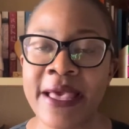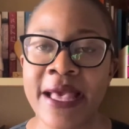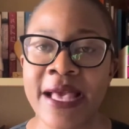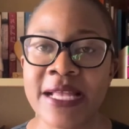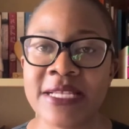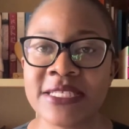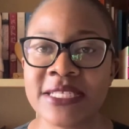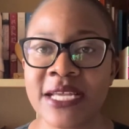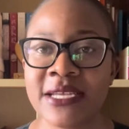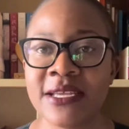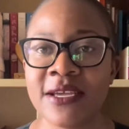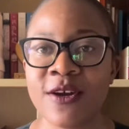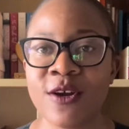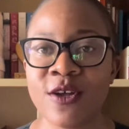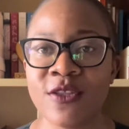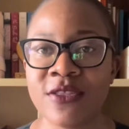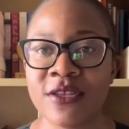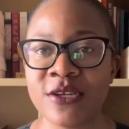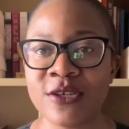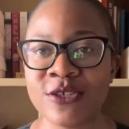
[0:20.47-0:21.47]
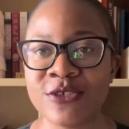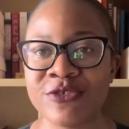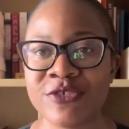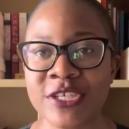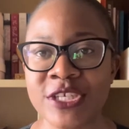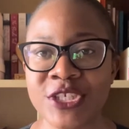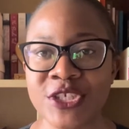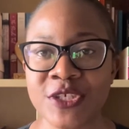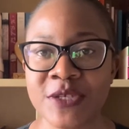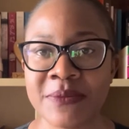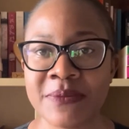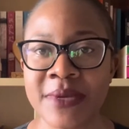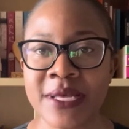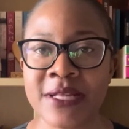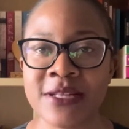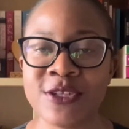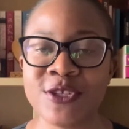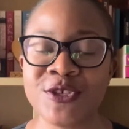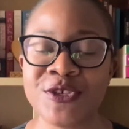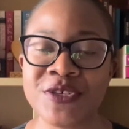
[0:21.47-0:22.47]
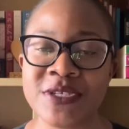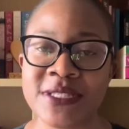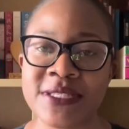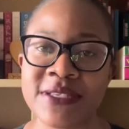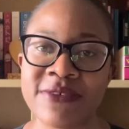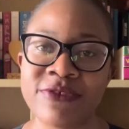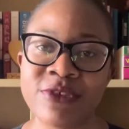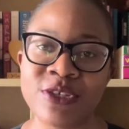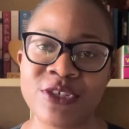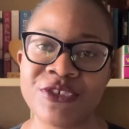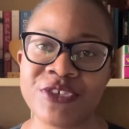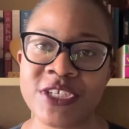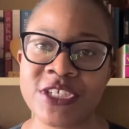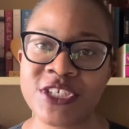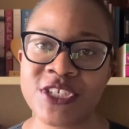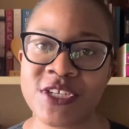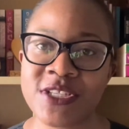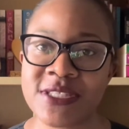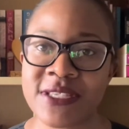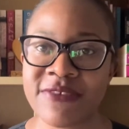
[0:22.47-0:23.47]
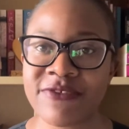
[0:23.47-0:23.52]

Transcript: and turning on the notification bell to receive notifications